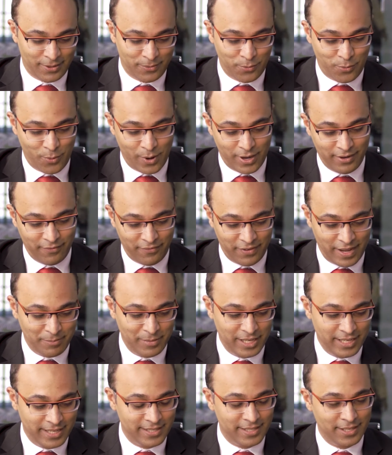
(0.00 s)
one
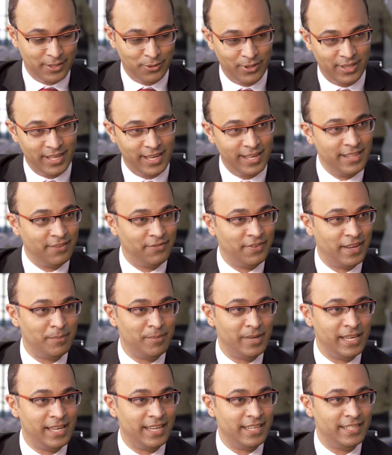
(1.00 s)
family doesn't know the other
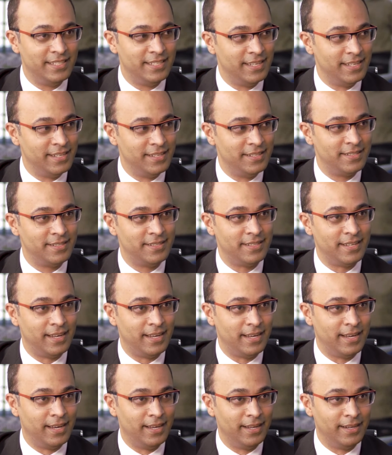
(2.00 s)
family exists,
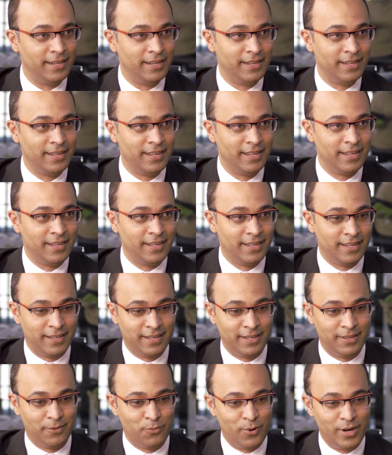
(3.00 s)
and
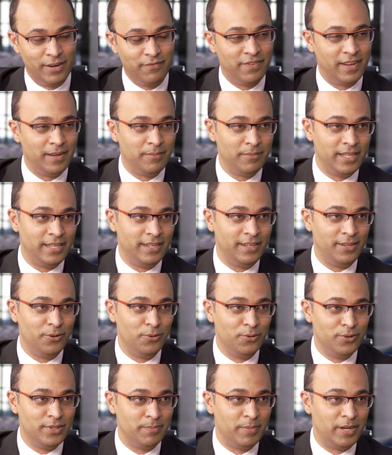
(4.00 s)
one family
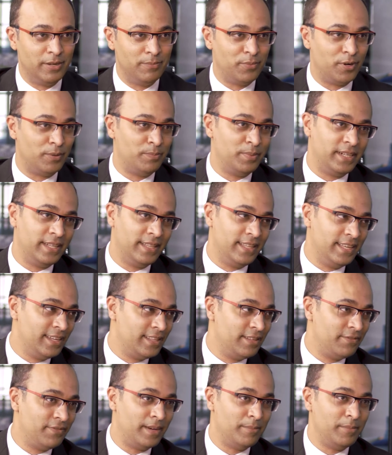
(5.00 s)
knows about property, the
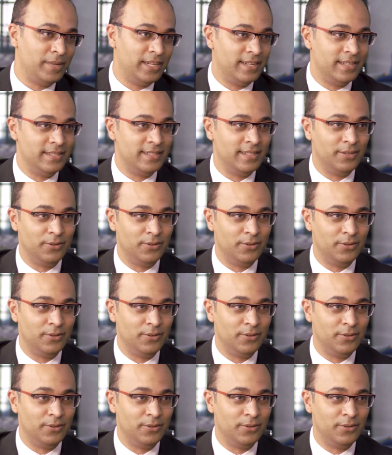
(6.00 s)
other family doesn't